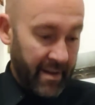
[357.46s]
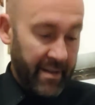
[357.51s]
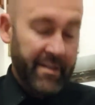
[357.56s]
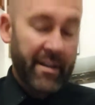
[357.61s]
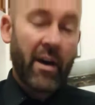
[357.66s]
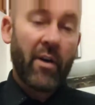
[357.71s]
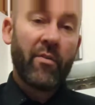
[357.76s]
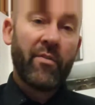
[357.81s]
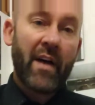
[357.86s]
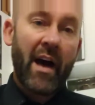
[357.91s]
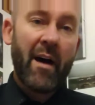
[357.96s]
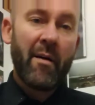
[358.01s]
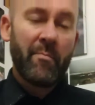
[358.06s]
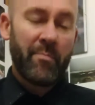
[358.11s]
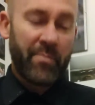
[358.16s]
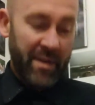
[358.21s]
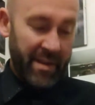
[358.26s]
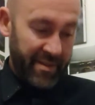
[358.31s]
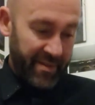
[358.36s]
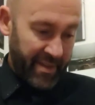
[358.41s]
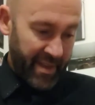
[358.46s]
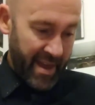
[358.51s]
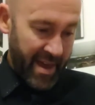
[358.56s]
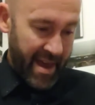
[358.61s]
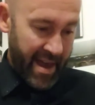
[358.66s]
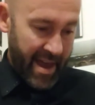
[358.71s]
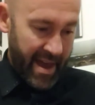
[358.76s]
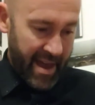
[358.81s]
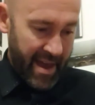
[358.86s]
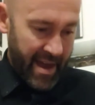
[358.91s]
now that bit
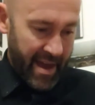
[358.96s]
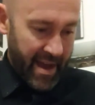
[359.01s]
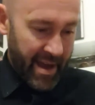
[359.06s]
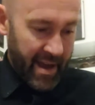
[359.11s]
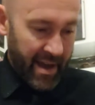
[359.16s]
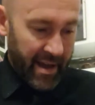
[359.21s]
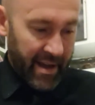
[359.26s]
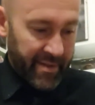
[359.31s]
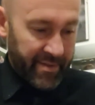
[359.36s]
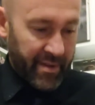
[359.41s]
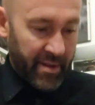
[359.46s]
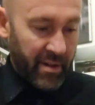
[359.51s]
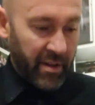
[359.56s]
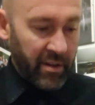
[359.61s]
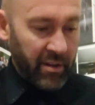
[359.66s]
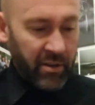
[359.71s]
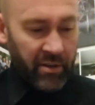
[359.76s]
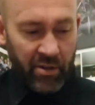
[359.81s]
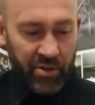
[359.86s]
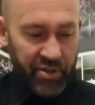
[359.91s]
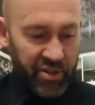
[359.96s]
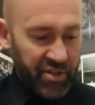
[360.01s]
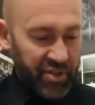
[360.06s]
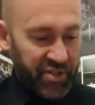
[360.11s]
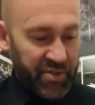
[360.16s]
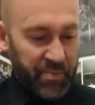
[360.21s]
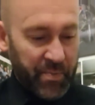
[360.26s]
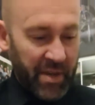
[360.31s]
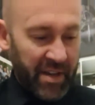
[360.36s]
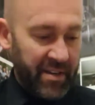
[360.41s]
there, the
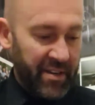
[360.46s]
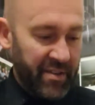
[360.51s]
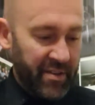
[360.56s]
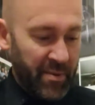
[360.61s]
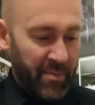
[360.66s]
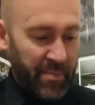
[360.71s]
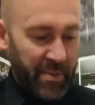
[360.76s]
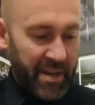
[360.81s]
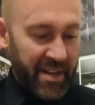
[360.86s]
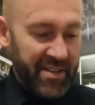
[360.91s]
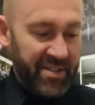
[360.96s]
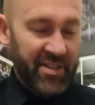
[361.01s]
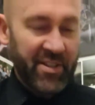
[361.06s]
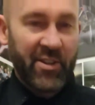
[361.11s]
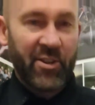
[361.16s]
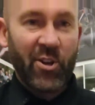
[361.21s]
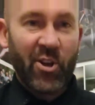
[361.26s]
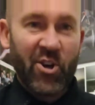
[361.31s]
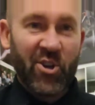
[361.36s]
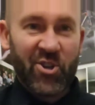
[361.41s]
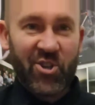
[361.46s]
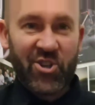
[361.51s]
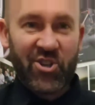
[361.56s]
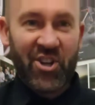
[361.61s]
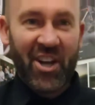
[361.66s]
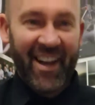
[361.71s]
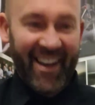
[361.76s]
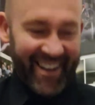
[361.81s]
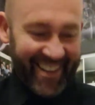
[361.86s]
luscious bit of the piece, lush.